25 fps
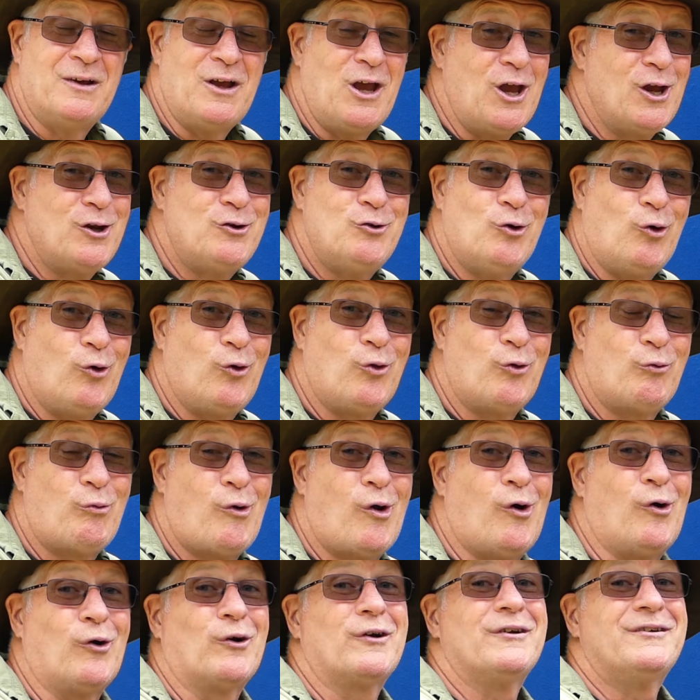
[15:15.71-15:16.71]
Ignore the
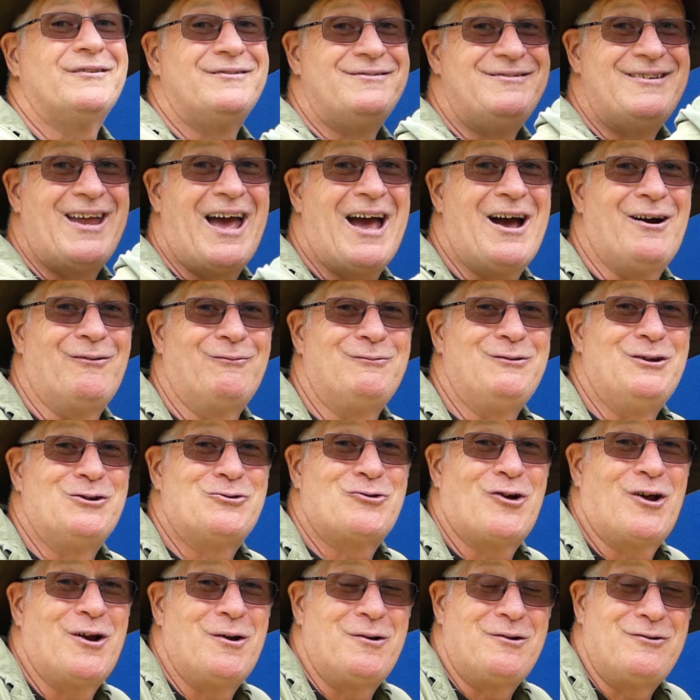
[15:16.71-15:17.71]
rock. Now you're
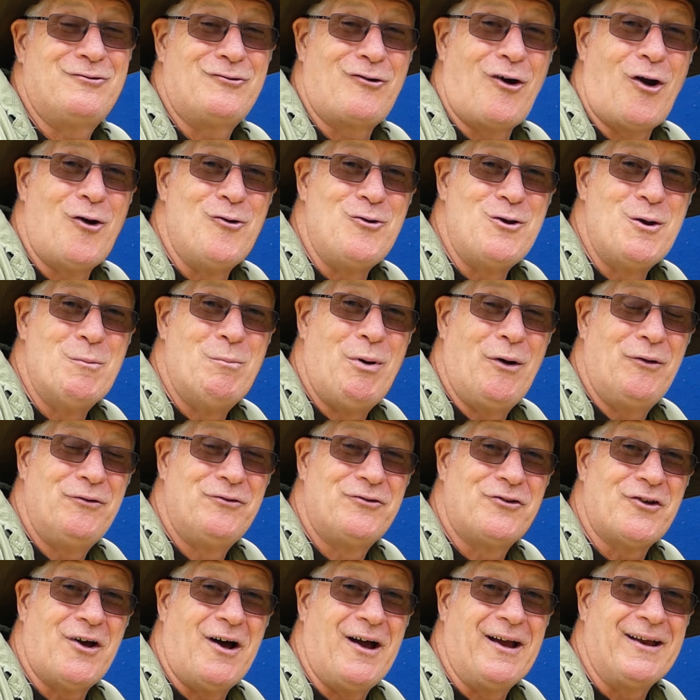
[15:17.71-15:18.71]
trying to grow your
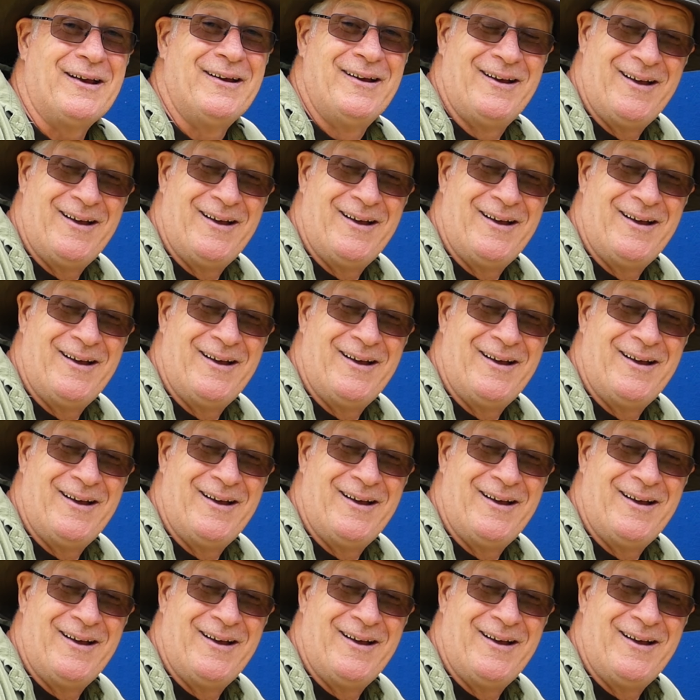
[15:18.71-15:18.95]
bonsai.